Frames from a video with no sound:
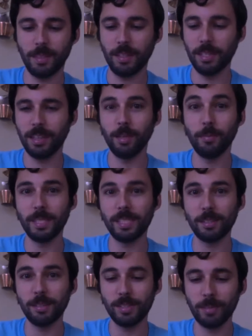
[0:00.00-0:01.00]
And they'll be
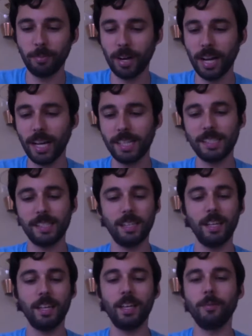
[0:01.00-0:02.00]
so surprised
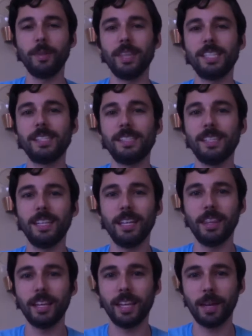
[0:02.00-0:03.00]
when they see
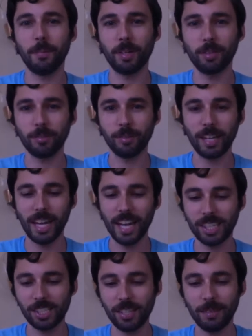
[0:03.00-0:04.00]
the chemical reaction.